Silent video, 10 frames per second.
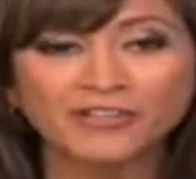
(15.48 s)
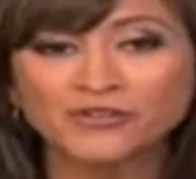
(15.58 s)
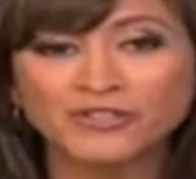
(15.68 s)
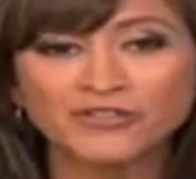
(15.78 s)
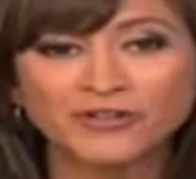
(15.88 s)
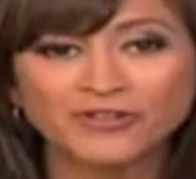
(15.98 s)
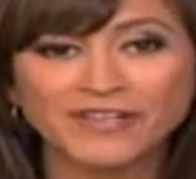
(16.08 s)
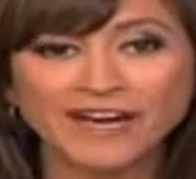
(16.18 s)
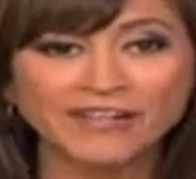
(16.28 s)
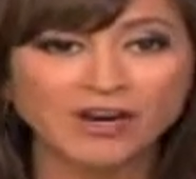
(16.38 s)
Hundreds turned
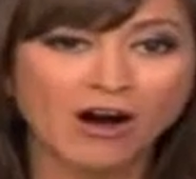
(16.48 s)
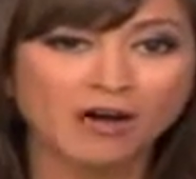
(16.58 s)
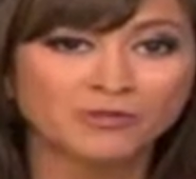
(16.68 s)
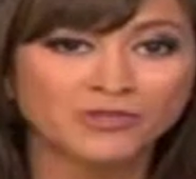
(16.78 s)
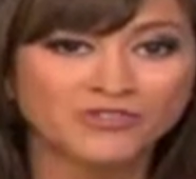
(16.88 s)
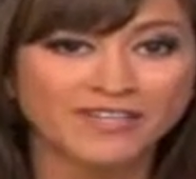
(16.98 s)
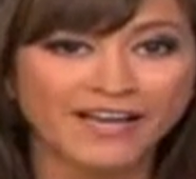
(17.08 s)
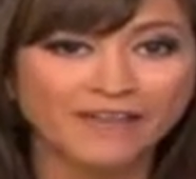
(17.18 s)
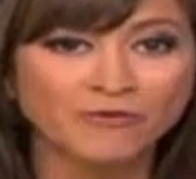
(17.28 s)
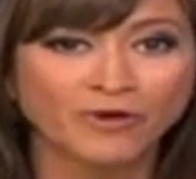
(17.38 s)
out in Commerce
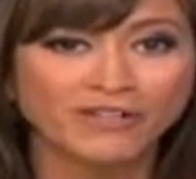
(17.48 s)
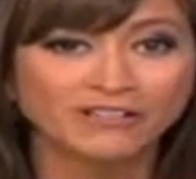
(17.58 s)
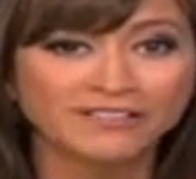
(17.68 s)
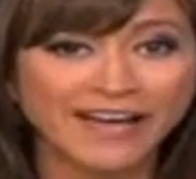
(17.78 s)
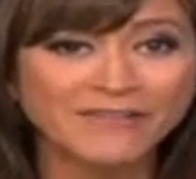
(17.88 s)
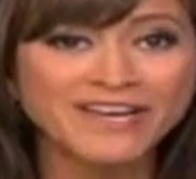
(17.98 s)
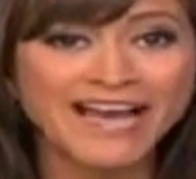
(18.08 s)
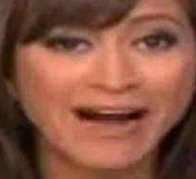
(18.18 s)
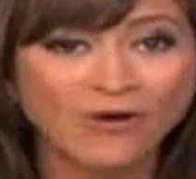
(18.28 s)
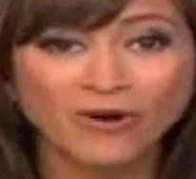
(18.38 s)
today for an 11
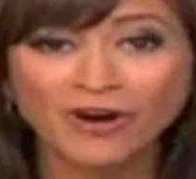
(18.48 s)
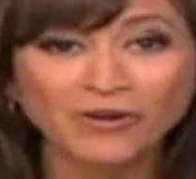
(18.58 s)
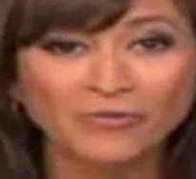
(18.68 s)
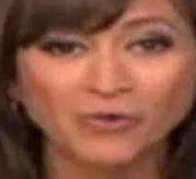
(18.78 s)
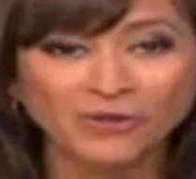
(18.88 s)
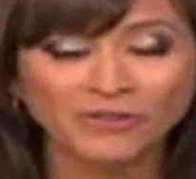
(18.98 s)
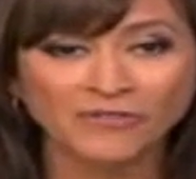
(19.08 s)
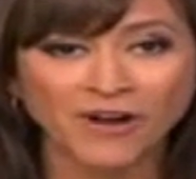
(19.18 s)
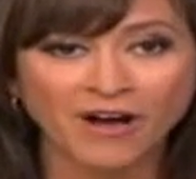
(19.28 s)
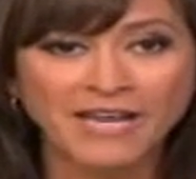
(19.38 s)
hour
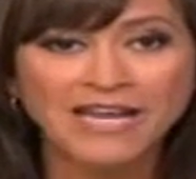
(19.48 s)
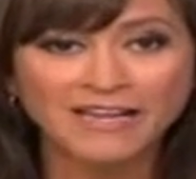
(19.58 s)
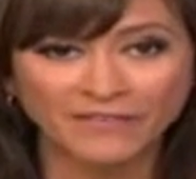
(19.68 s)
enrollathon.